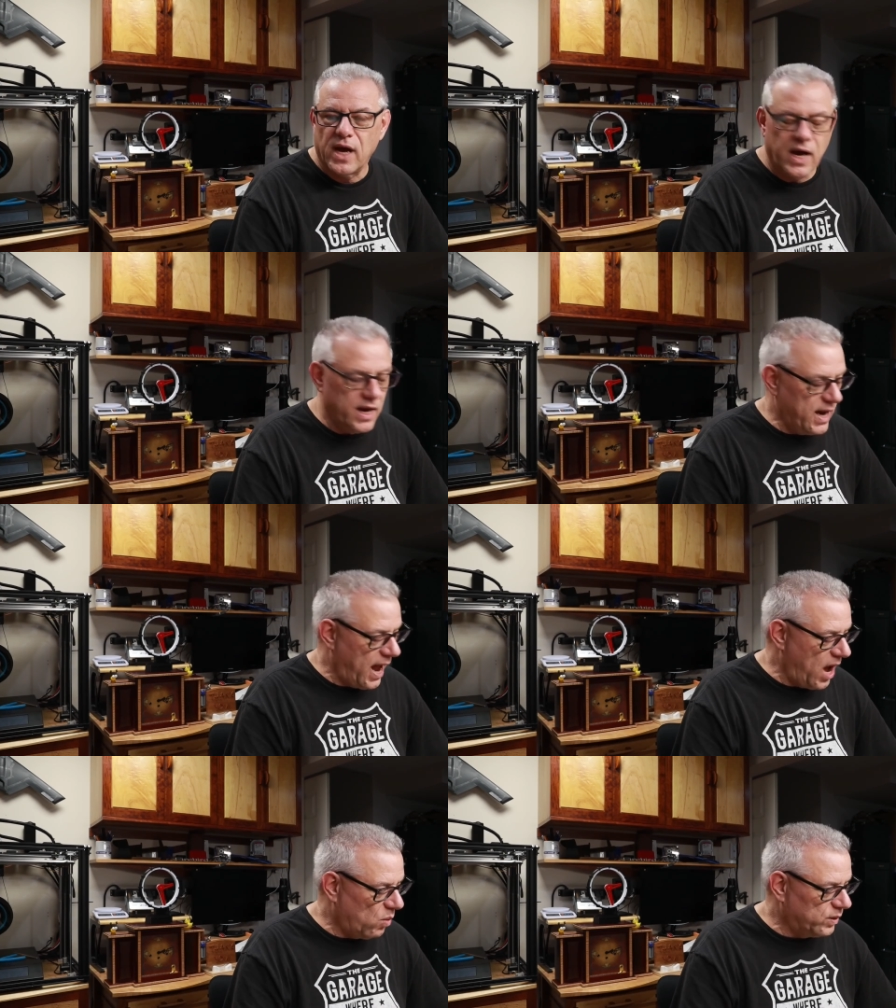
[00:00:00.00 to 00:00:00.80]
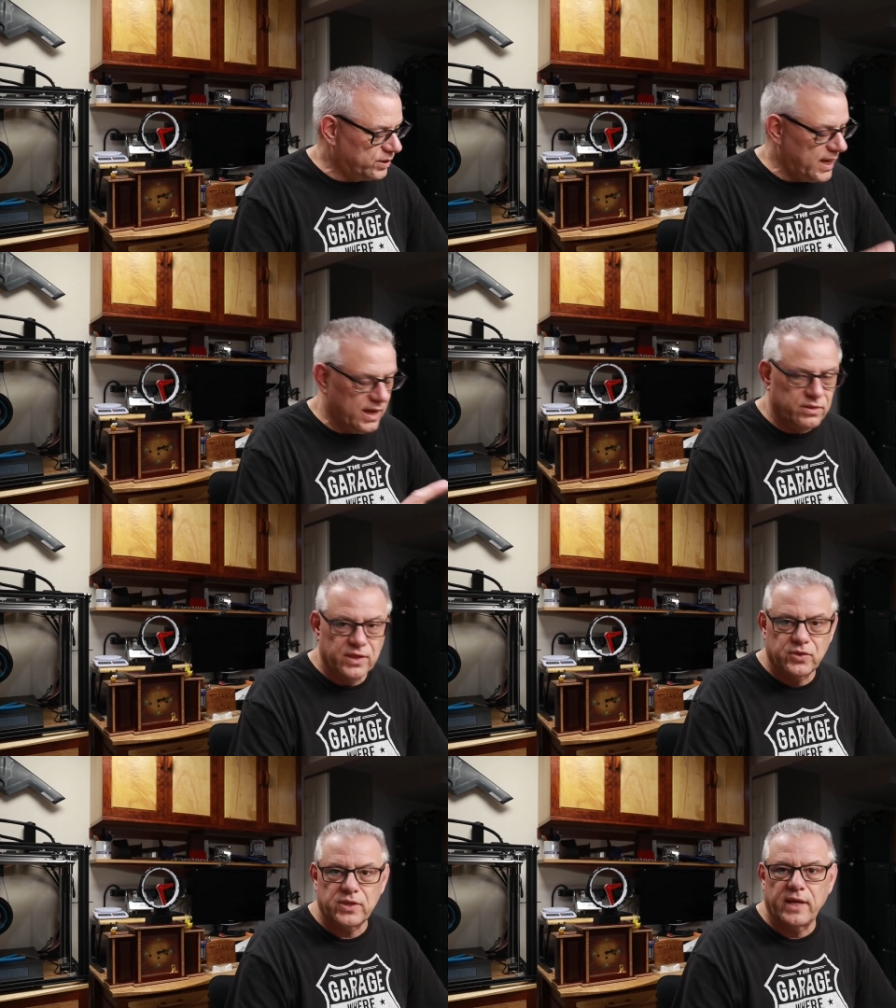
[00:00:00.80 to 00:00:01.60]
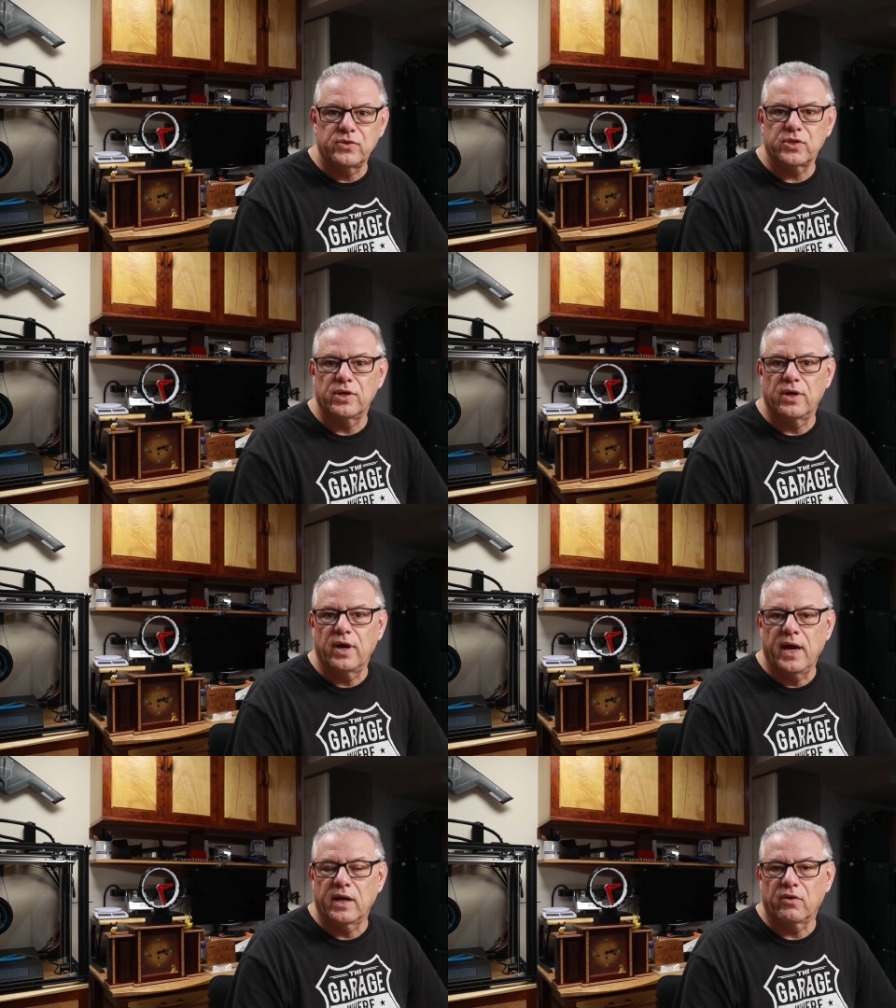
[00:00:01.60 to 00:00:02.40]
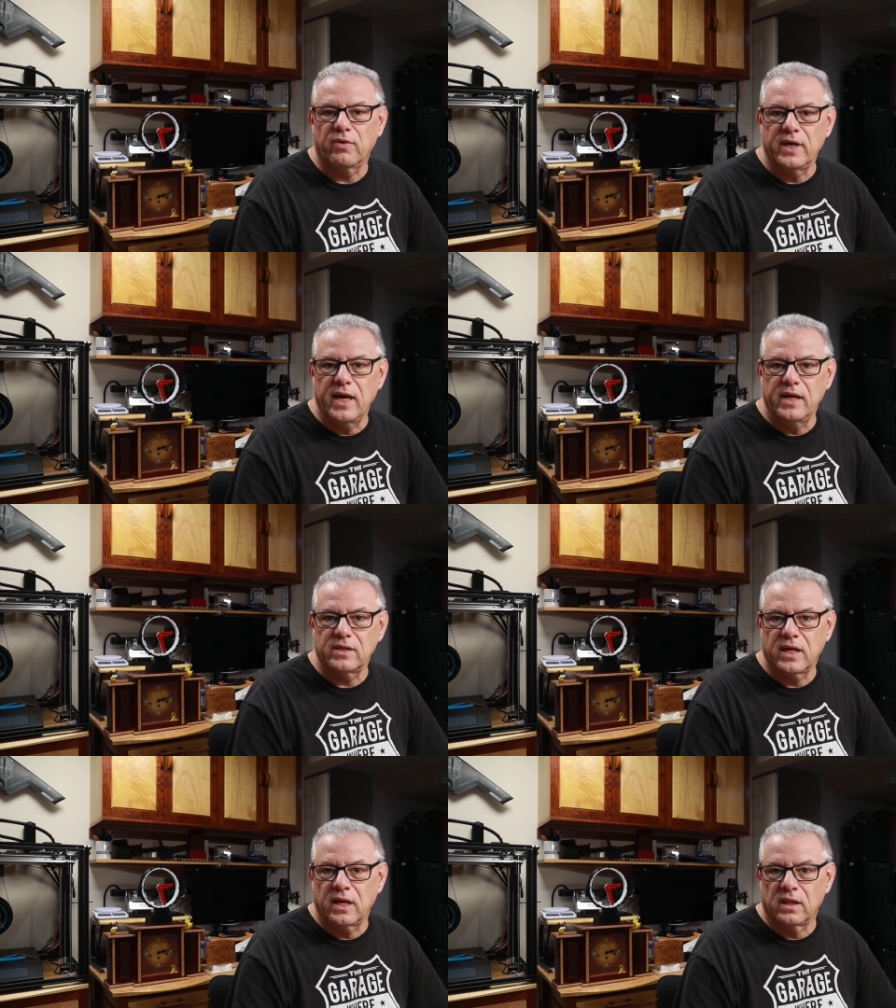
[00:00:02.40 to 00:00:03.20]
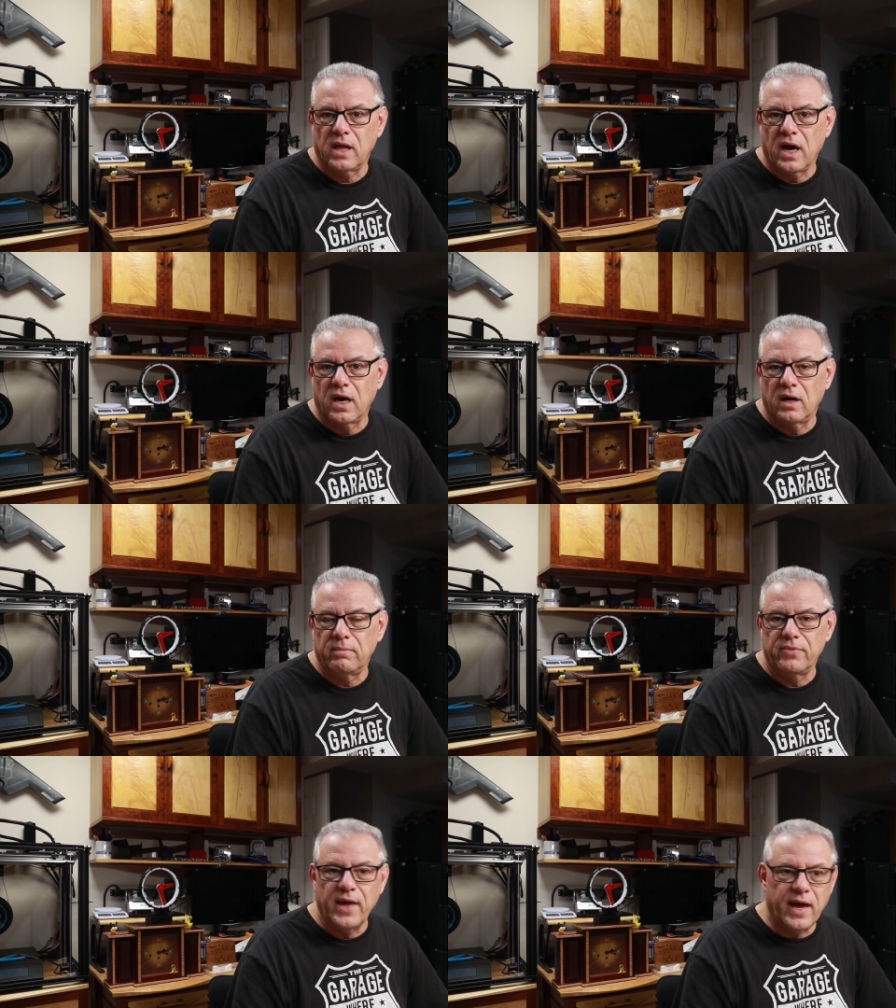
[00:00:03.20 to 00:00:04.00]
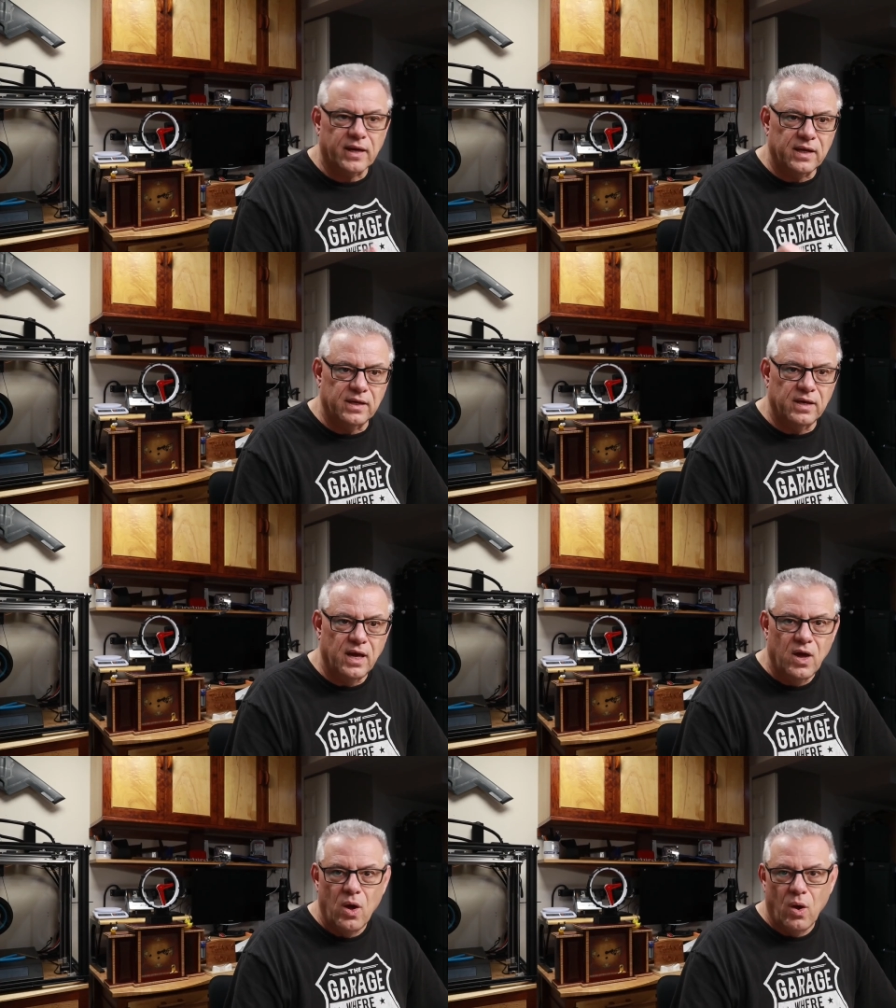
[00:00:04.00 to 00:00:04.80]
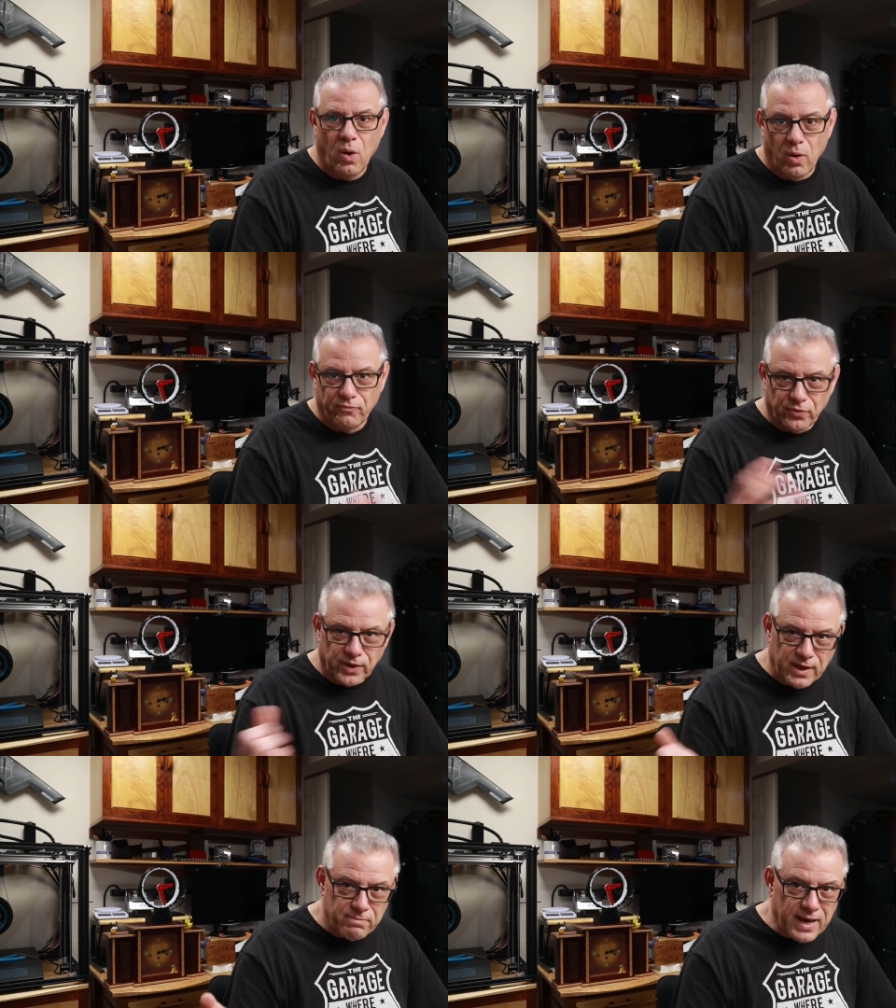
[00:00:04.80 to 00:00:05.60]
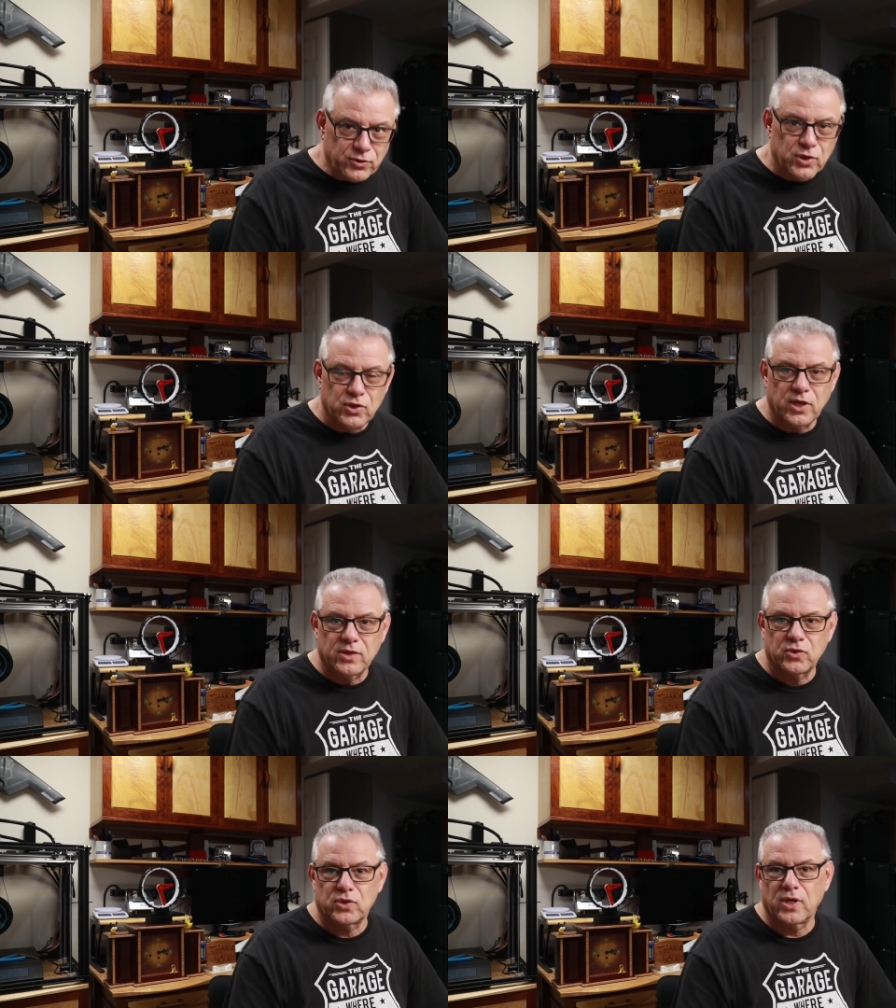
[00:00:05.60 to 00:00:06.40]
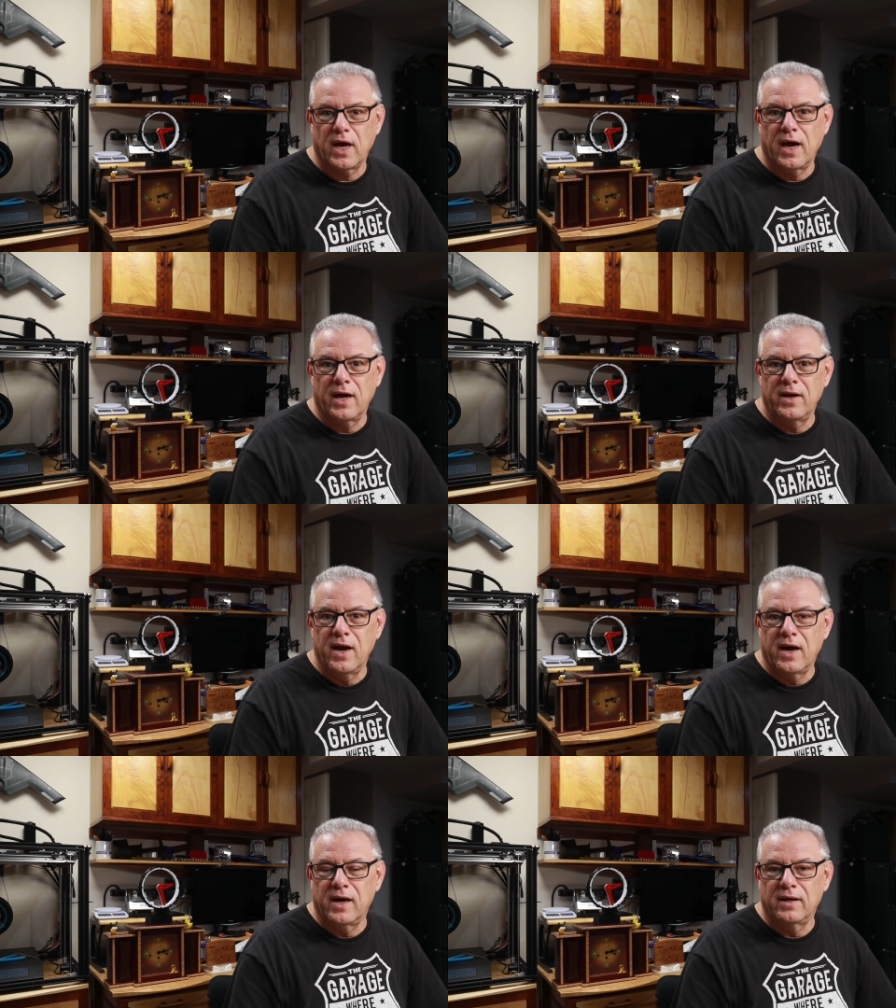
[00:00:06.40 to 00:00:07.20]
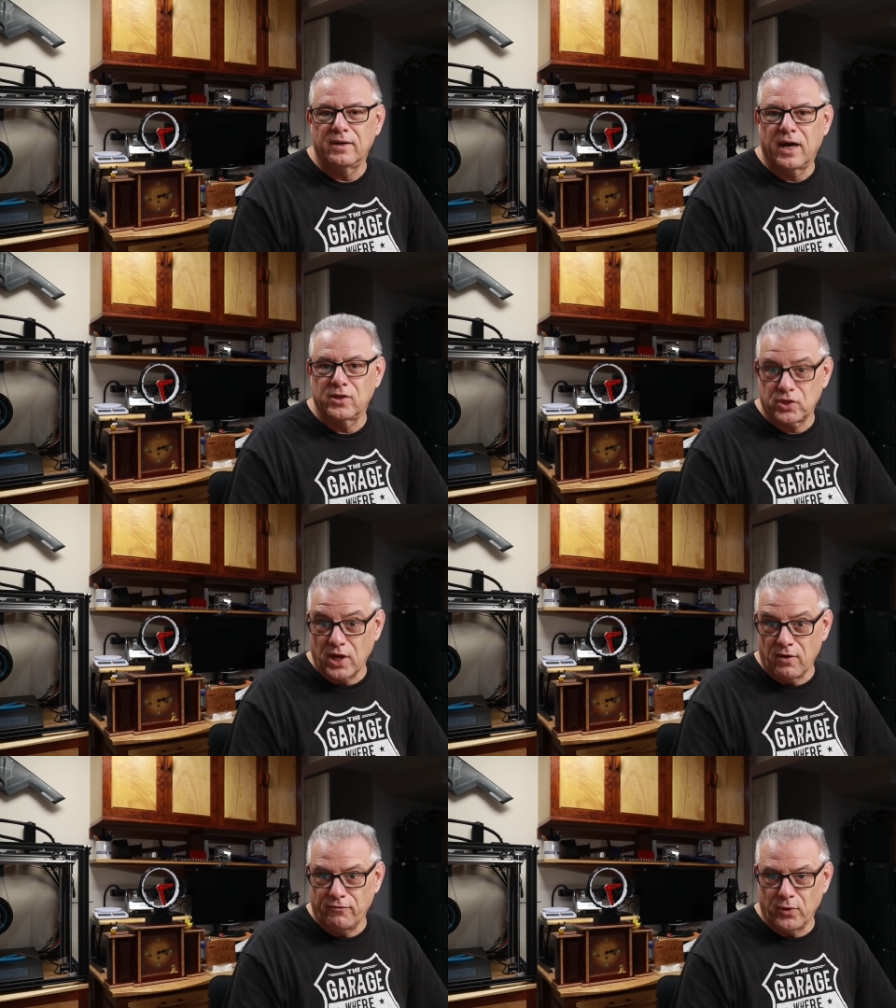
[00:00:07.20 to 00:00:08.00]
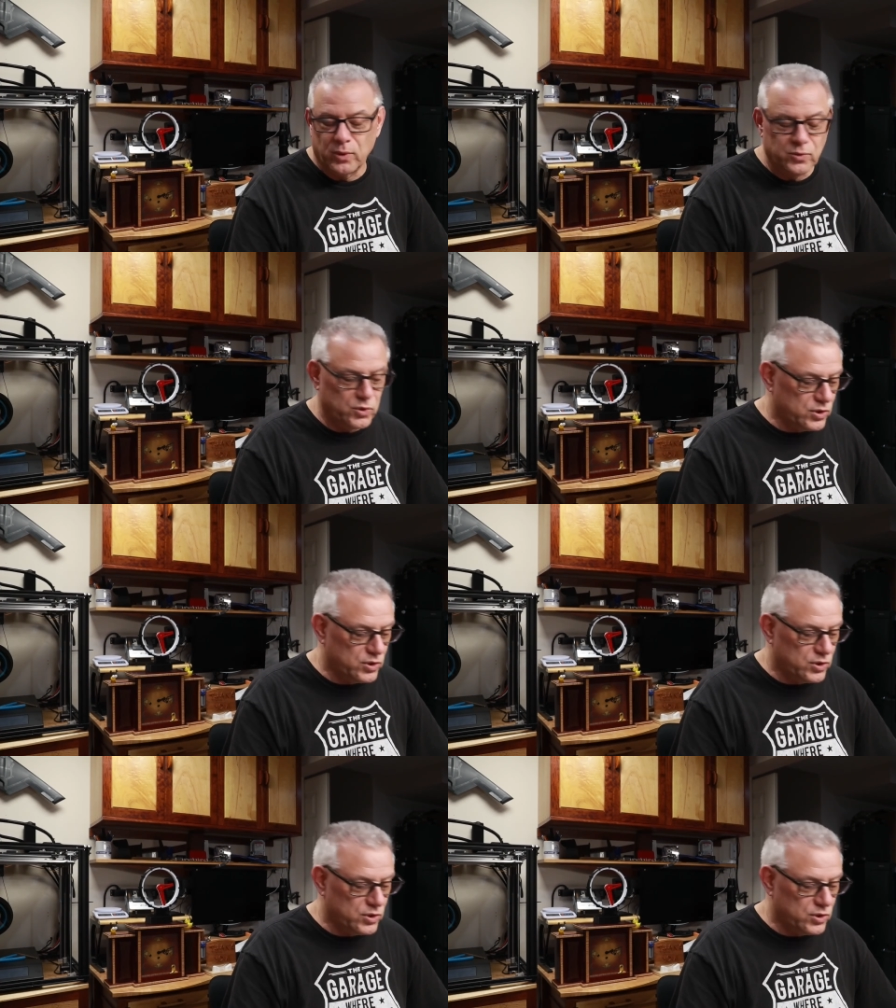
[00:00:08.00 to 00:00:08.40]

on how we'll take this sensor and create an alarm that can hopefully message us on our cell phones.